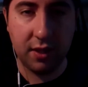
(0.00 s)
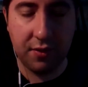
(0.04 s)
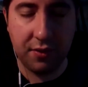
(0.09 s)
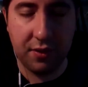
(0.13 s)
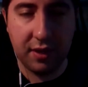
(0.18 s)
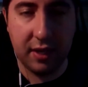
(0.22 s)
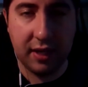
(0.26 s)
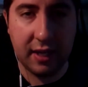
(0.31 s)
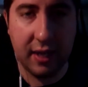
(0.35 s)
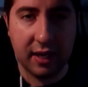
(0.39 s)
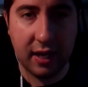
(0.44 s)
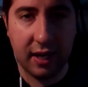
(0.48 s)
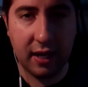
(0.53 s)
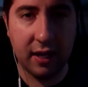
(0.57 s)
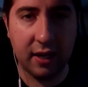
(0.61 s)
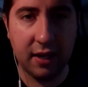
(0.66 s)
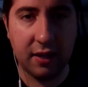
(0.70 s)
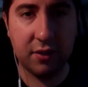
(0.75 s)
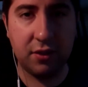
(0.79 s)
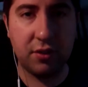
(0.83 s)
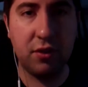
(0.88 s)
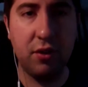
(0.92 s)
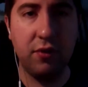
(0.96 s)
the
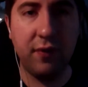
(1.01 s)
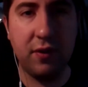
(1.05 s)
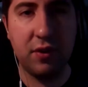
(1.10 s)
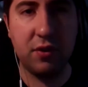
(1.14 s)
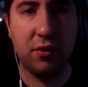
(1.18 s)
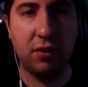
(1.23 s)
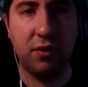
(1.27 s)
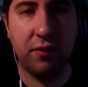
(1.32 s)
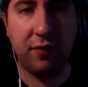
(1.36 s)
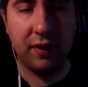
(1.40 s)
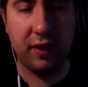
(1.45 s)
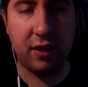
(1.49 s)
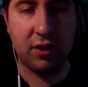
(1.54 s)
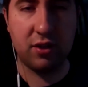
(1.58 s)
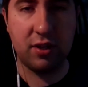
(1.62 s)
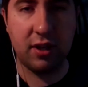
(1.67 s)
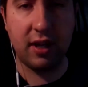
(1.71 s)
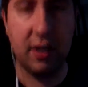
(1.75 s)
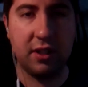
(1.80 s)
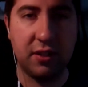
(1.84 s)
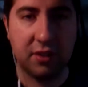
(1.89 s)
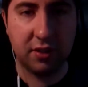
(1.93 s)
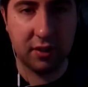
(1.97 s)
uh, two visual effect
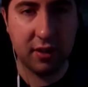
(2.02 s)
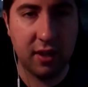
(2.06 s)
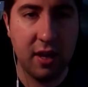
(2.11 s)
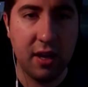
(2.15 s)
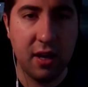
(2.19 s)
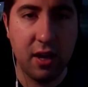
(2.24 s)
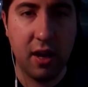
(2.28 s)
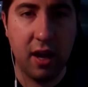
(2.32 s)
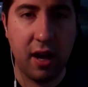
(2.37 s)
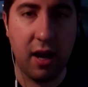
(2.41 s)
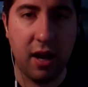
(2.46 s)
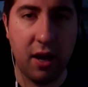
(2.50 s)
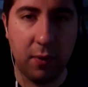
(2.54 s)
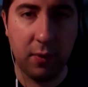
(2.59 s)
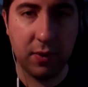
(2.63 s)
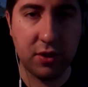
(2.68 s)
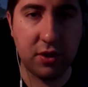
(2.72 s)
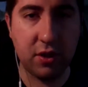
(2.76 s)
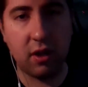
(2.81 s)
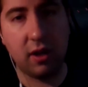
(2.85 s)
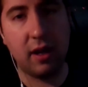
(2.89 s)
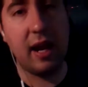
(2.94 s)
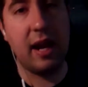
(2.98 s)
shots, uh,
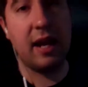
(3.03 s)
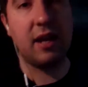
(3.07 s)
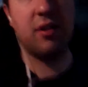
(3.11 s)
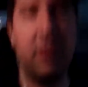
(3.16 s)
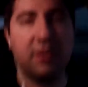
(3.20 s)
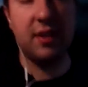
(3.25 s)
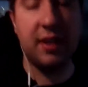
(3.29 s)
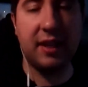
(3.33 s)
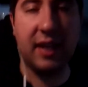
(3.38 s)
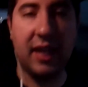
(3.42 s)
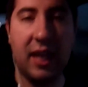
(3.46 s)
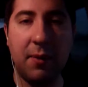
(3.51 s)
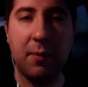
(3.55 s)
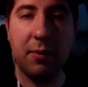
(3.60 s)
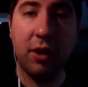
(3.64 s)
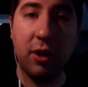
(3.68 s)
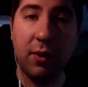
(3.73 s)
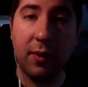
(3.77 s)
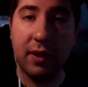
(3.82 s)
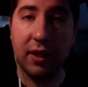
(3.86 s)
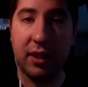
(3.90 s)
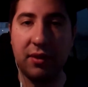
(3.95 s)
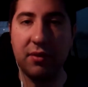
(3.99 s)
which are actually the camera
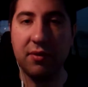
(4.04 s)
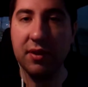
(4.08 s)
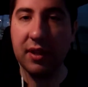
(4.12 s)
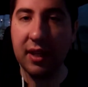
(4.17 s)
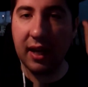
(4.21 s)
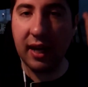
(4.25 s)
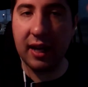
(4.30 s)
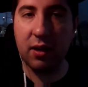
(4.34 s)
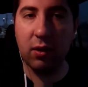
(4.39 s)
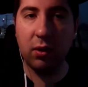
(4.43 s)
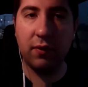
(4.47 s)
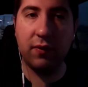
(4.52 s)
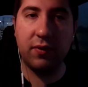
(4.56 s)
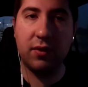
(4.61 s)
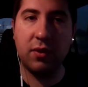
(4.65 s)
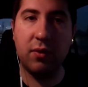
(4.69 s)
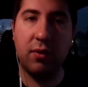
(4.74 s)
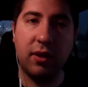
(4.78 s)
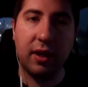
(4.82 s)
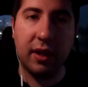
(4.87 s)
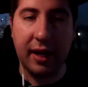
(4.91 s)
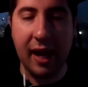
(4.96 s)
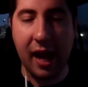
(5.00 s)
going through the eye hole of the
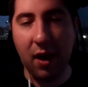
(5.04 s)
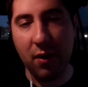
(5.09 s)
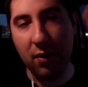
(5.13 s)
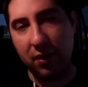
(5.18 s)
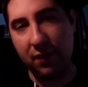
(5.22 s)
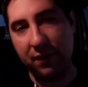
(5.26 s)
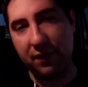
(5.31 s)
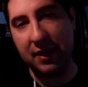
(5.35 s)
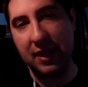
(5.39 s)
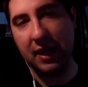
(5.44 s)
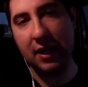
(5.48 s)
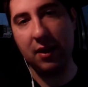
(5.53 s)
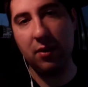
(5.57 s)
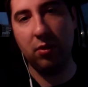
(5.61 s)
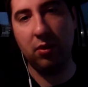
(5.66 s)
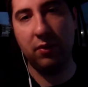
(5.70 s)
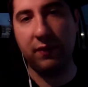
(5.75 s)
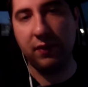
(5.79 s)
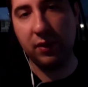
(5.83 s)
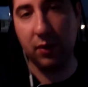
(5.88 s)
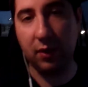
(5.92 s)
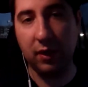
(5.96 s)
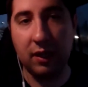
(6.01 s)
door and out of the eye hole
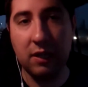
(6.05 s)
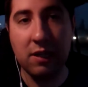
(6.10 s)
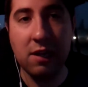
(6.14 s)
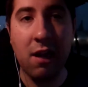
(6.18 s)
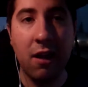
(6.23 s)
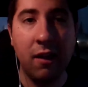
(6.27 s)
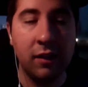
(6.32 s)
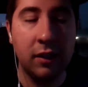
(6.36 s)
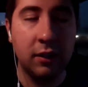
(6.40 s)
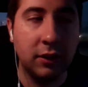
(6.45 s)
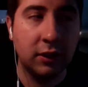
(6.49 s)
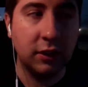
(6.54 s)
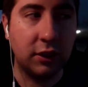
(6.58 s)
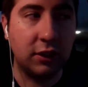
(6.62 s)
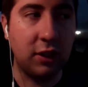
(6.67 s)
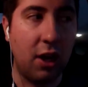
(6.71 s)
of the door.